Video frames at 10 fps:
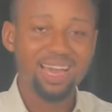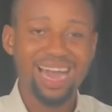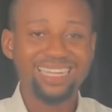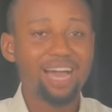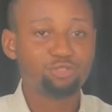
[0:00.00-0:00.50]

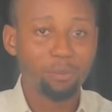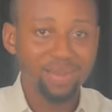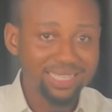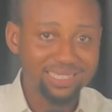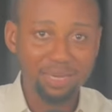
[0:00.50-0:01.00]
and I have some
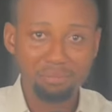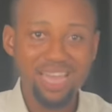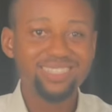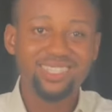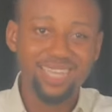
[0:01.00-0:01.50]
land in Ekpe,
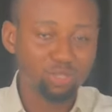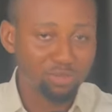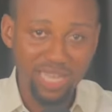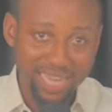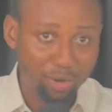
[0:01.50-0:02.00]
it's registered
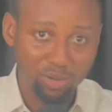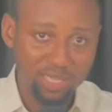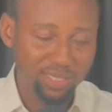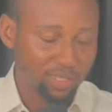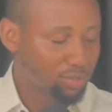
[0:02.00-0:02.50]
survey that I
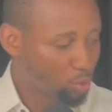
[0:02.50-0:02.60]
collected.